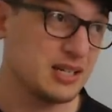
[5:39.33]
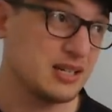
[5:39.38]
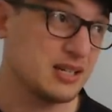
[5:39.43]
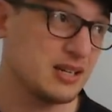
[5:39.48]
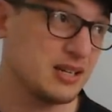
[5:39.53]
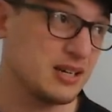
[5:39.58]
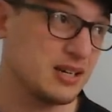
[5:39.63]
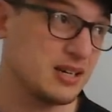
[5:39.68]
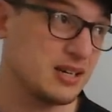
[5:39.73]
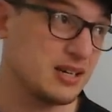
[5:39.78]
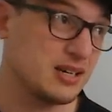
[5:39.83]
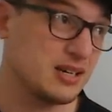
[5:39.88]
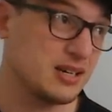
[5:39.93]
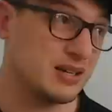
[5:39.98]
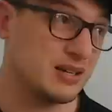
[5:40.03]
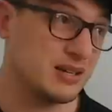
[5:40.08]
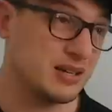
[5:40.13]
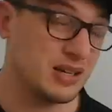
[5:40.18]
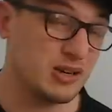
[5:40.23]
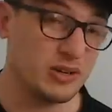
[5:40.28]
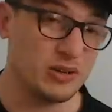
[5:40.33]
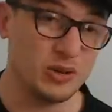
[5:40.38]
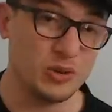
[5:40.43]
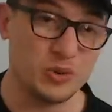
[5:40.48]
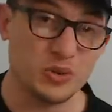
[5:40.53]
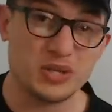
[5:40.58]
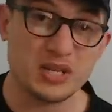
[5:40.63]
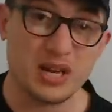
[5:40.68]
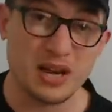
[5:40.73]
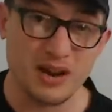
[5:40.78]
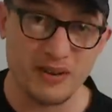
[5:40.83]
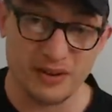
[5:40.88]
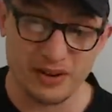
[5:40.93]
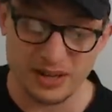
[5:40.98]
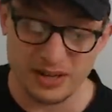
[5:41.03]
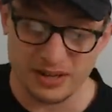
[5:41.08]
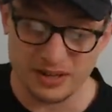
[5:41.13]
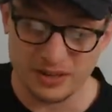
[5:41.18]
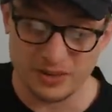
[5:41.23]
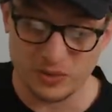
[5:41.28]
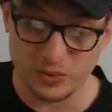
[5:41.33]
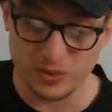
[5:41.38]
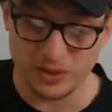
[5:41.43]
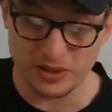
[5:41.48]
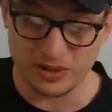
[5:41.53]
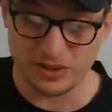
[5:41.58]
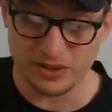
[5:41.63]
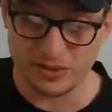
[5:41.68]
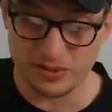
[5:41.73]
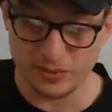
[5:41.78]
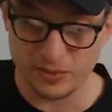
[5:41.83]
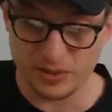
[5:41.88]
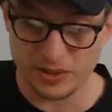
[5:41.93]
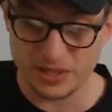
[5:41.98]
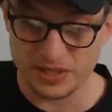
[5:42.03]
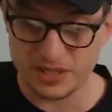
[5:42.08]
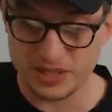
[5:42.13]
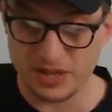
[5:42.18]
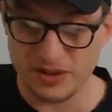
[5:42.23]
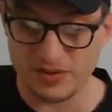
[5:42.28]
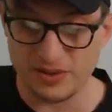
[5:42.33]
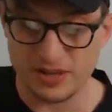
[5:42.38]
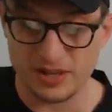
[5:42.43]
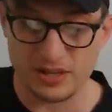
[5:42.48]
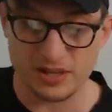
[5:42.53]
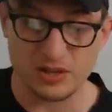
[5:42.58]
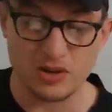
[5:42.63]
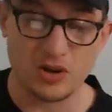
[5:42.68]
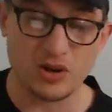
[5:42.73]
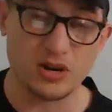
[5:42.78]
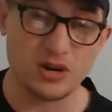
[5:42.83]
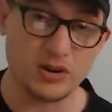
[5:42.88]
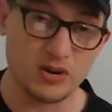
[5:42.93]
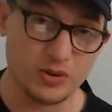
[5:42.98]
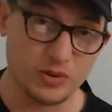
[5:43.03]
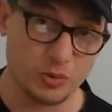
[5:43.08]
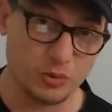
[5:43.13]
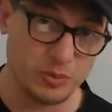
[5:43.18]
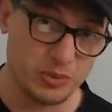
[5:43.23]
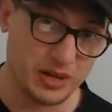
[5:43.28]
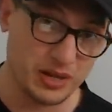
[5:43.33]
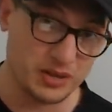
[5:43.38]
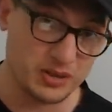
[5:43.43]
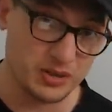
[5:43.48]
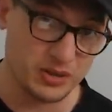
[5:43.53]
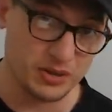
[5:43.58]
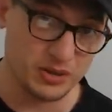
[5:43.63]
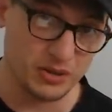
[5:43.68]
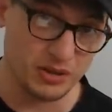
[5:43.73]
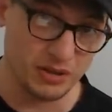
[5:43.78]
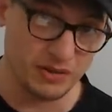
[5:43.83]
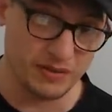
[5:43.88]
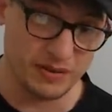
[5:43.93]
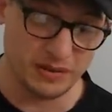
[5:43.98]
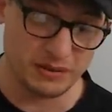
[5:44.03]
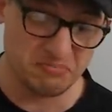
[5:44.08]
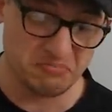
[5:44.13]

loose carrier with 7, either knocking on or being turned over.